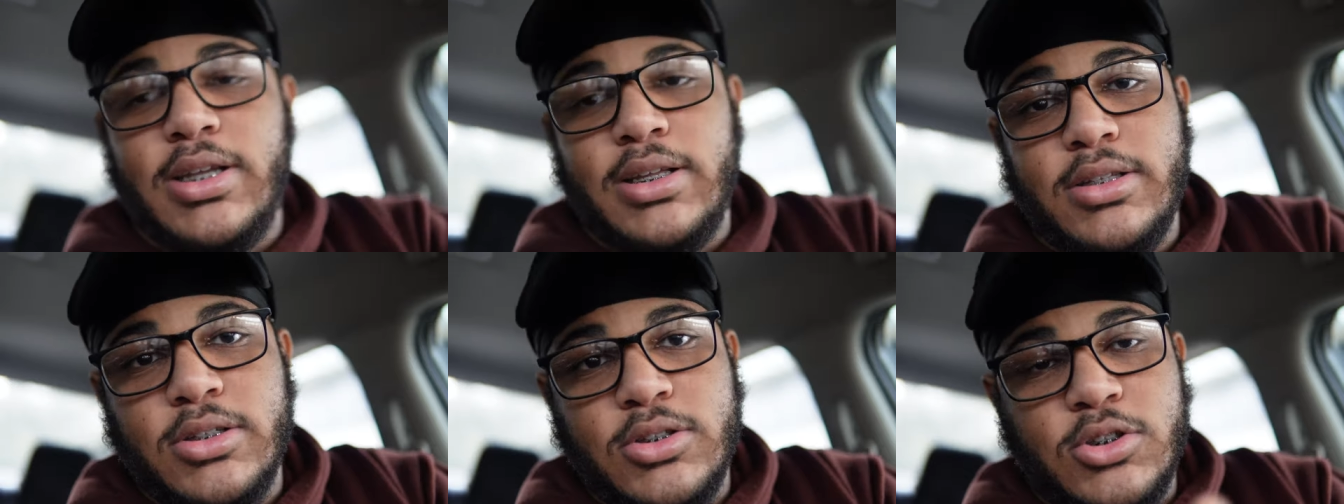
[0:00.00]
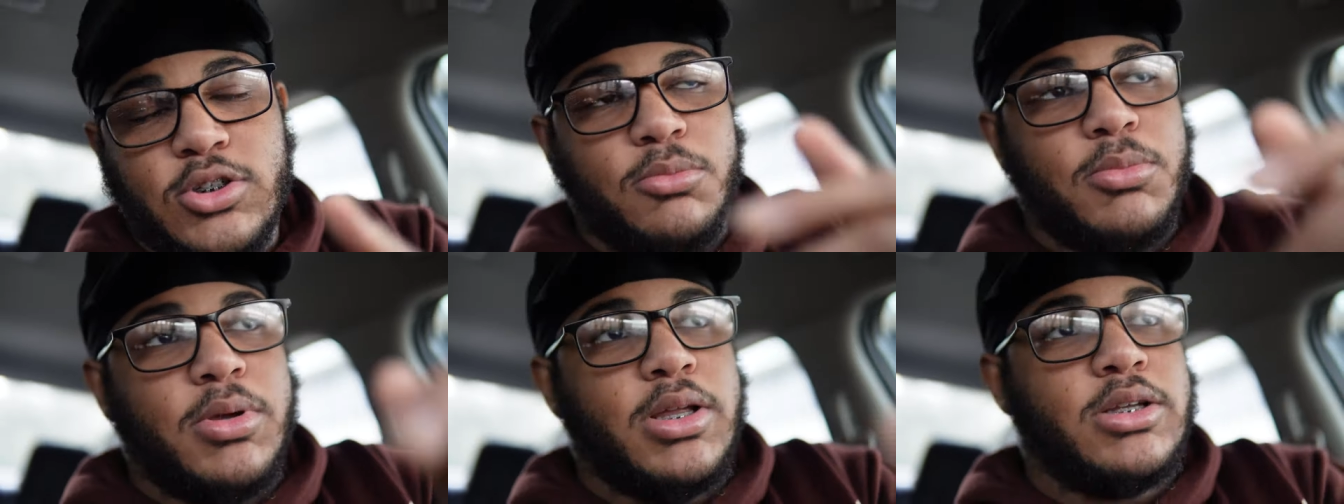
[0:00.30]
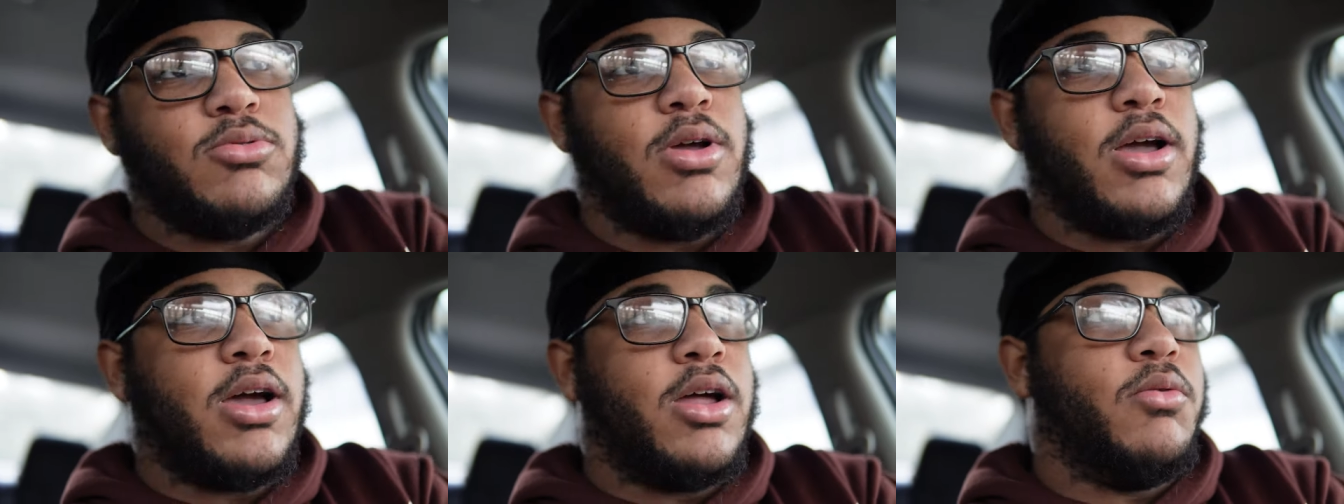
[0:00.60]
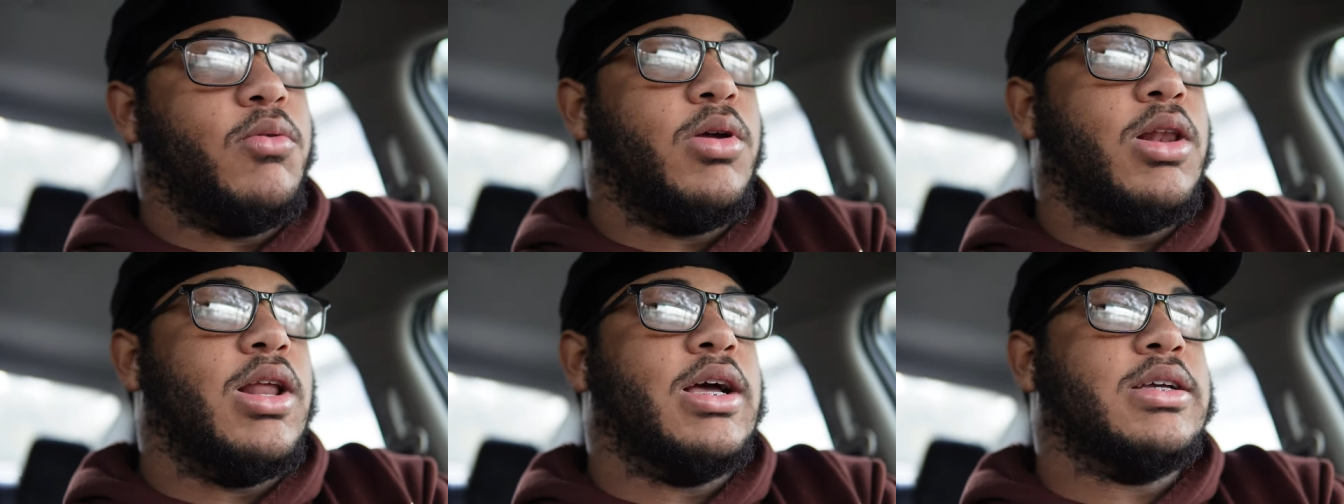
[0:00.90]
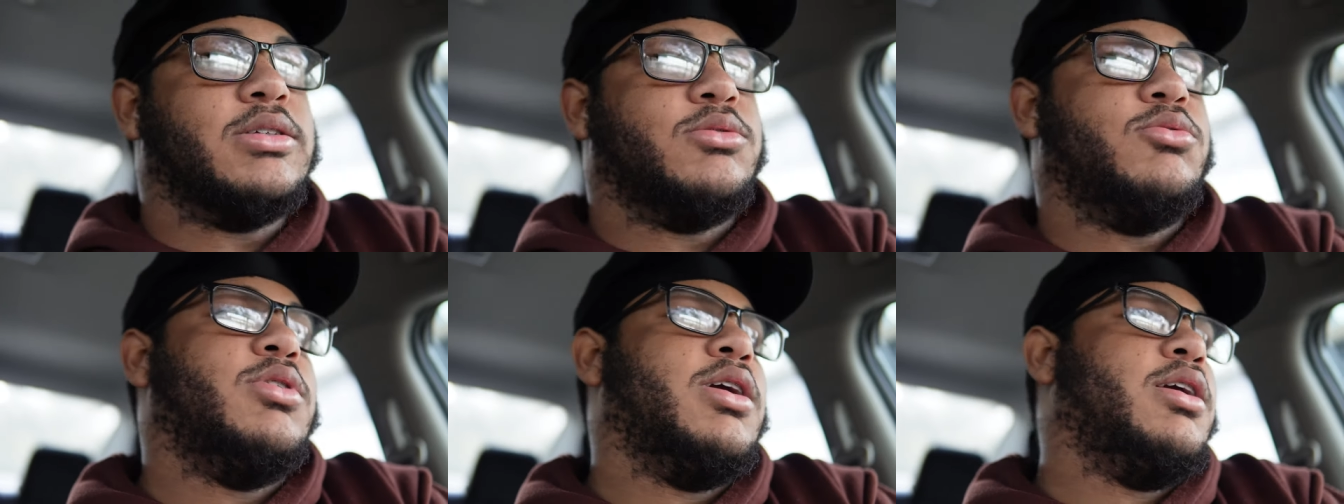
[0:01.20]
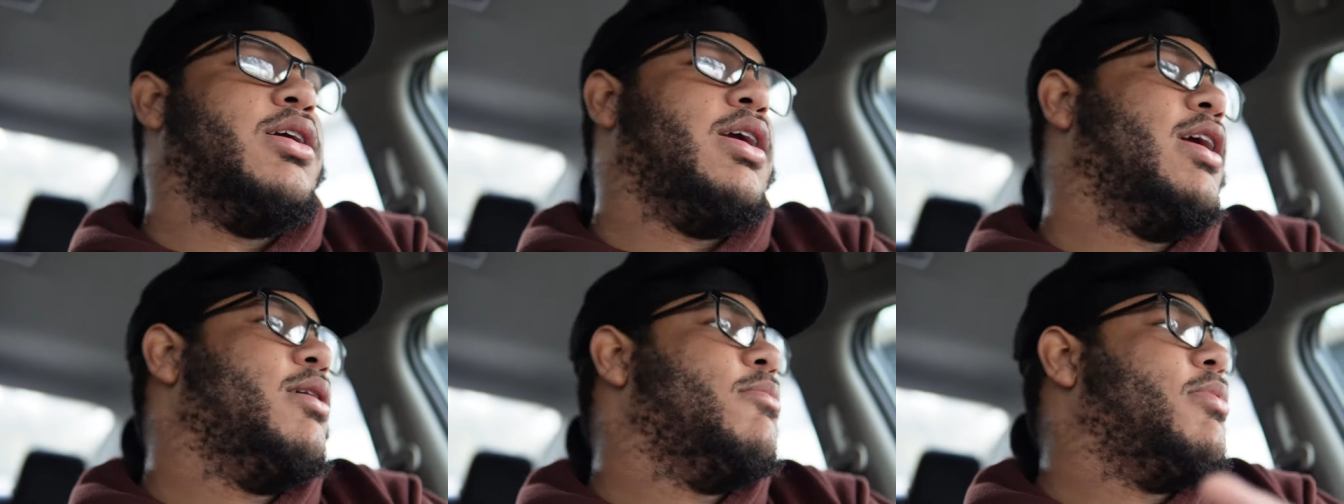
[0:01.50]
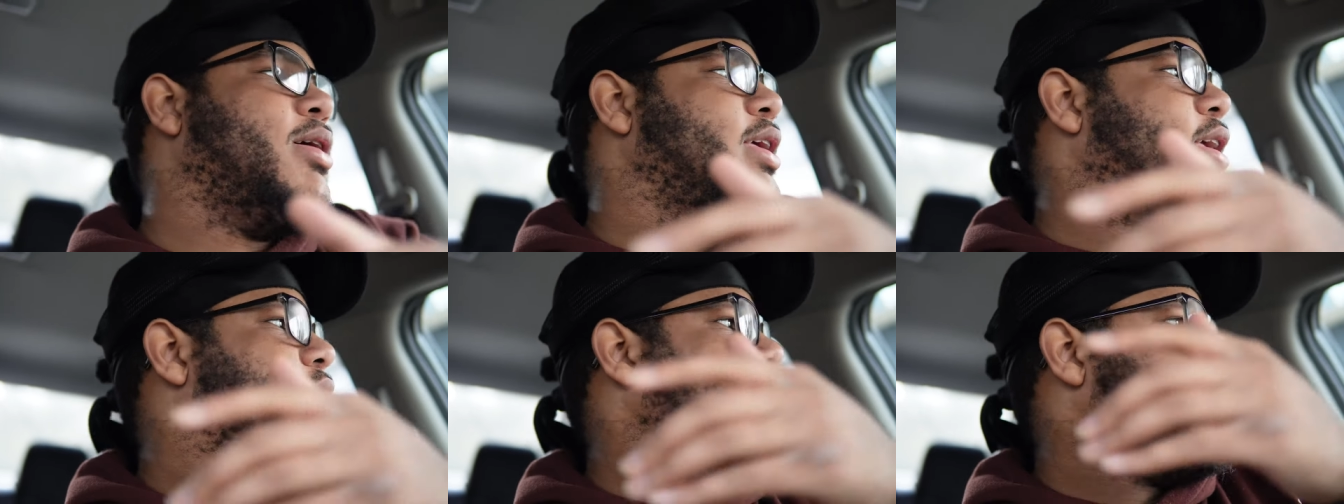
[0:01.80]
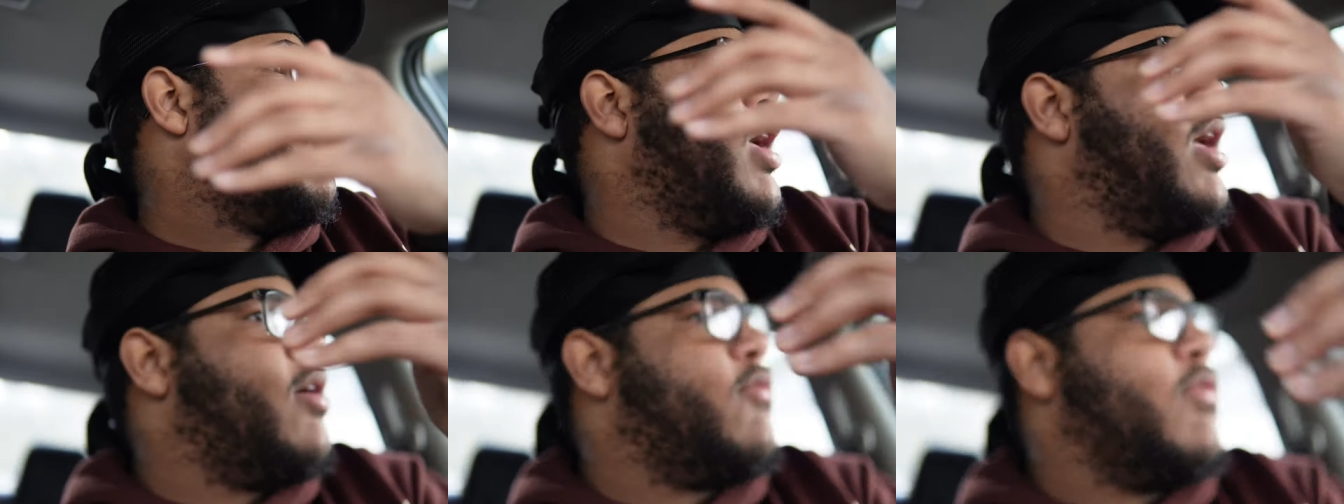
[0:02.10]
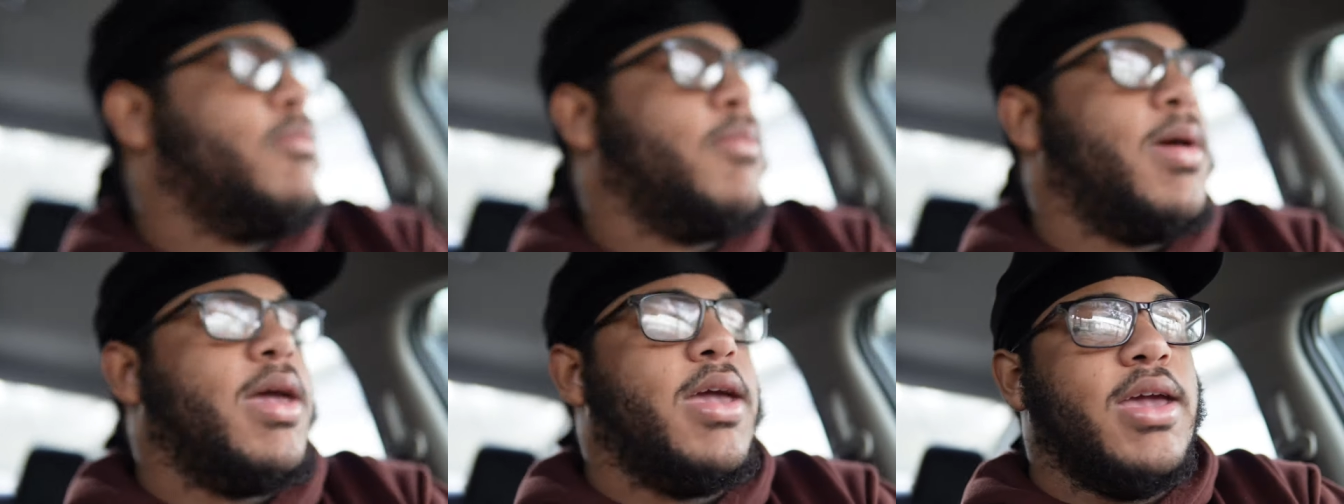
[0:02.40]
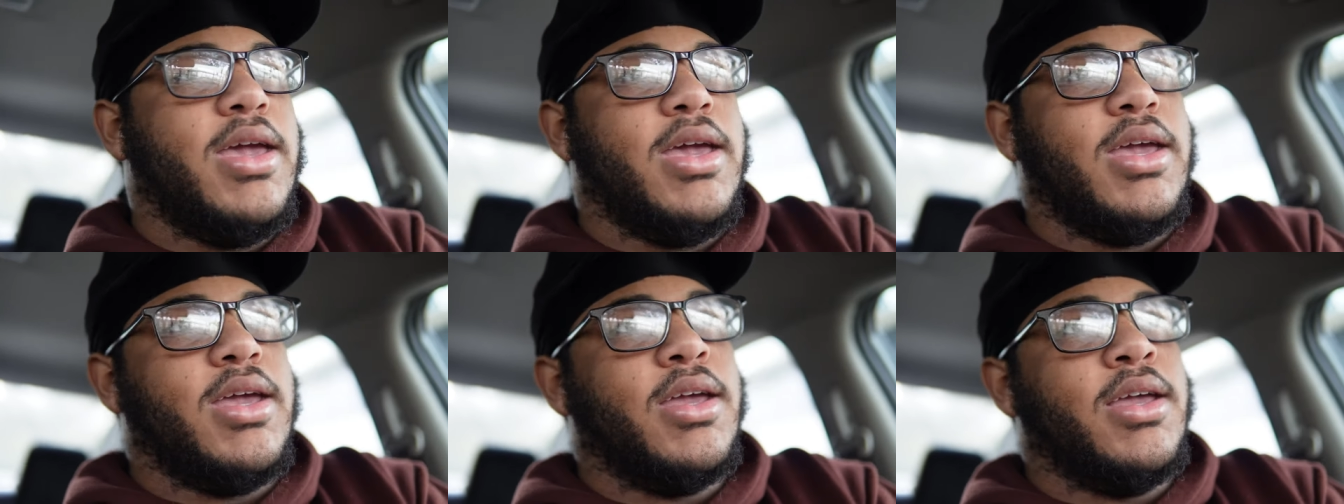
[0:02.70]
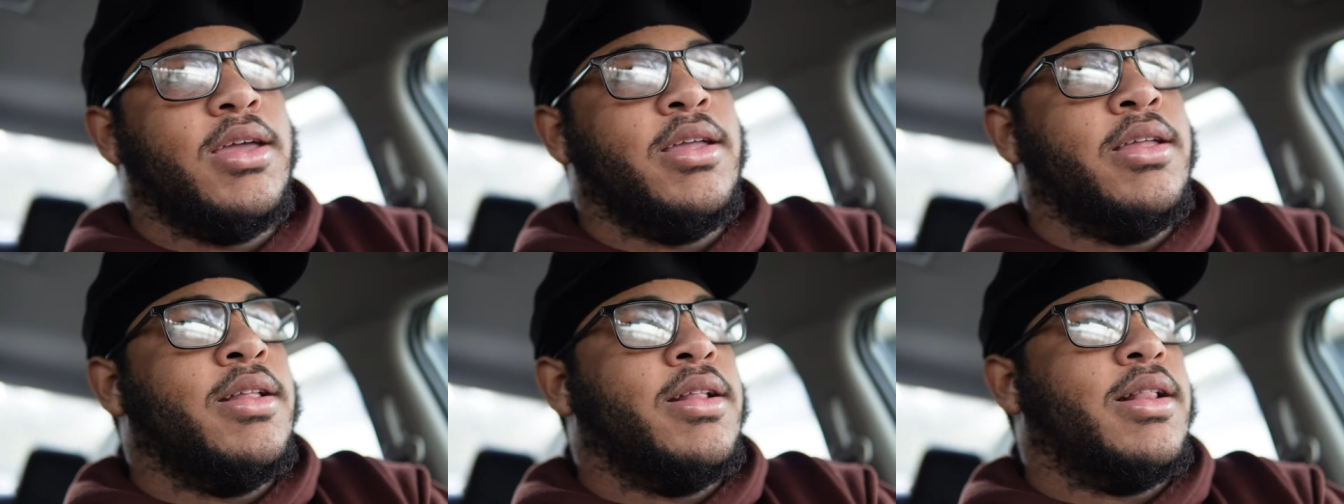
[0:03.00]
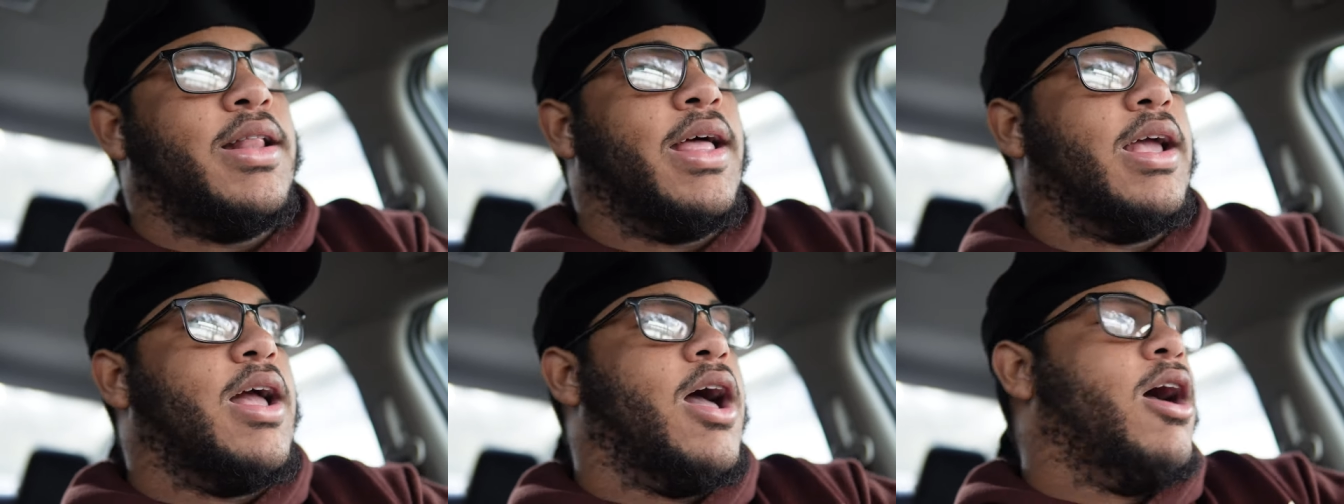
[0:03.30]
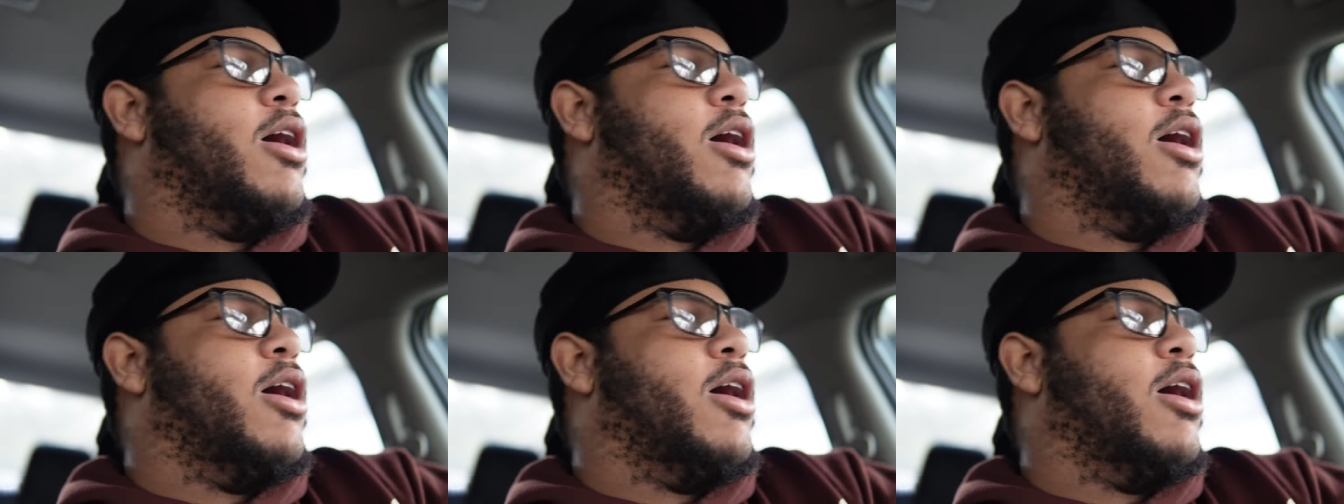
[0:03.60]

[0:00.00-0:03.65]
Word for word: that this year, man. That's why I gotta realize everybody ain't gonna have it made. Like